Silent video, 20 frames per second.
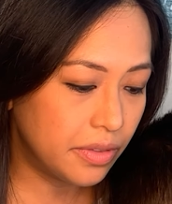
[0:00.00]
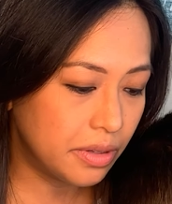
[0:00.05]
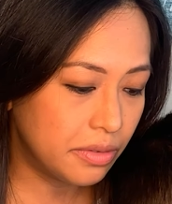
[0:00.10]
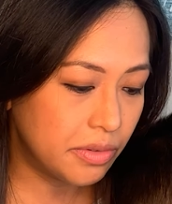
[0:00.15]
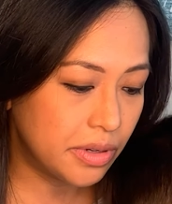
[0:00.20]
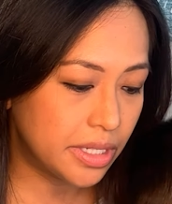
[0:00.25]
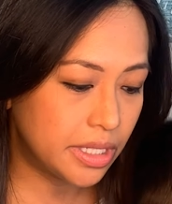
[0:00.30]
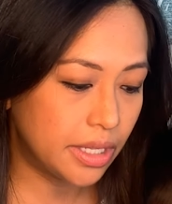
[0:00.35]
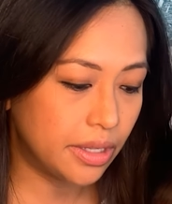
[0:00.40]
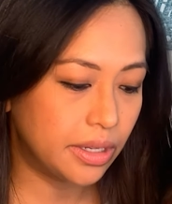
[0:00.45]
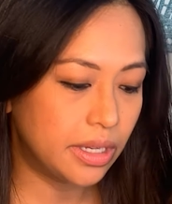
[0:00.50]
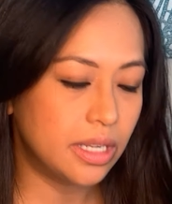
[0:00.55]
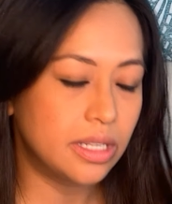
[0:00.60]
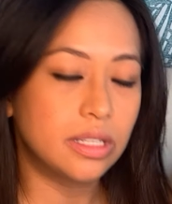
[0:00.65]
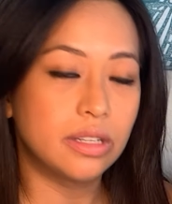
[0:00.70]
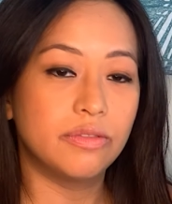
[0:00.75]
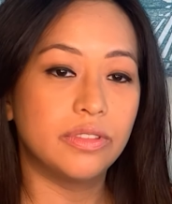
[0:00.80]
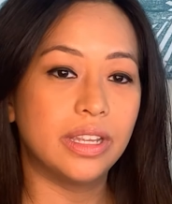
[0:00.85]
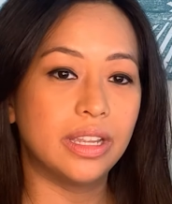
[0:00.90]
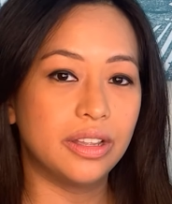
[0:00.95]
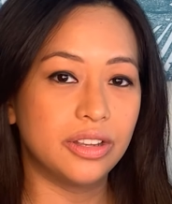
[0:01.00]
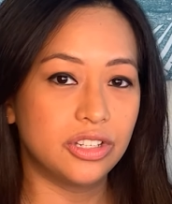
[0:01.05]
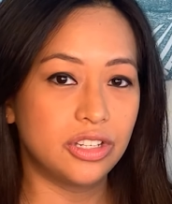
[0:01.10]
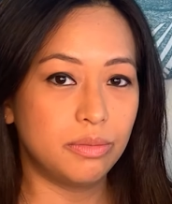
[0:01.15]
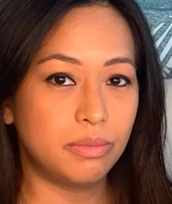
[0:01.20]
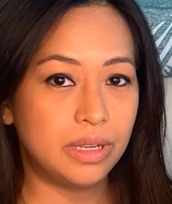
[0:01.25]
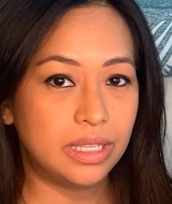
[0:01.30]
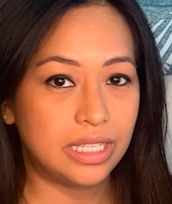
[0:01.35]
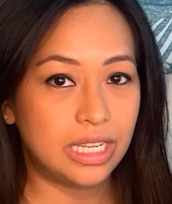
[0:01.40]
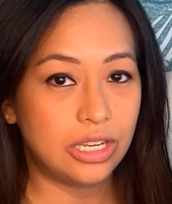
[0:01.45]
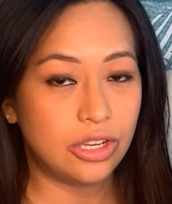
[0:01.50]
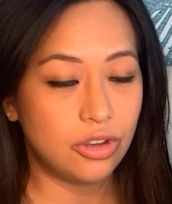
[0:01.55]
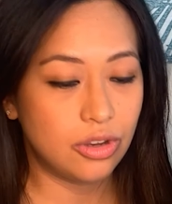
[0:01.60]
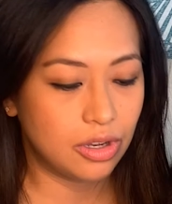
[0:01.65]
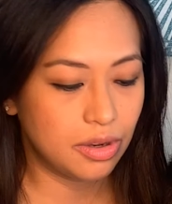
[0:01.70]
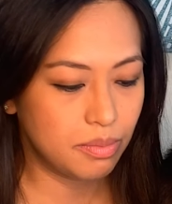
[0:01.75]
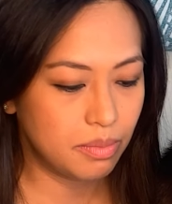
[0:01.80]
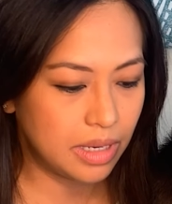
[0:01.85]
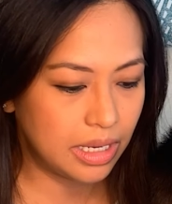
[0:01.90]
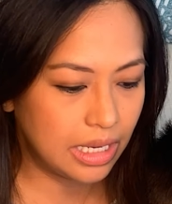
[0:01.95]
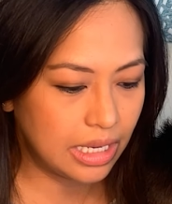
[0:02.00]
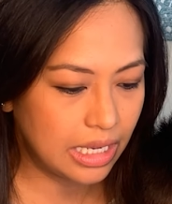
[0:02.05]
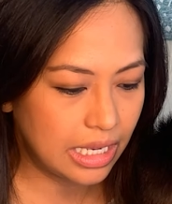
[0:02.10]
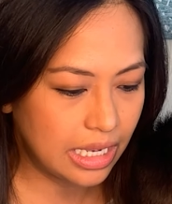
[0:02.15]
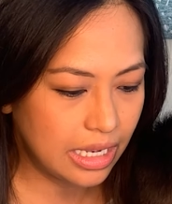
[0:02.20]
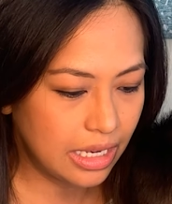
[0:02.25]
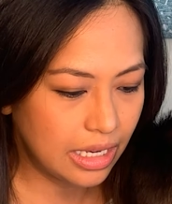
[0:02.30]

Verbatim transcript: the resilience of the LGBTQ community,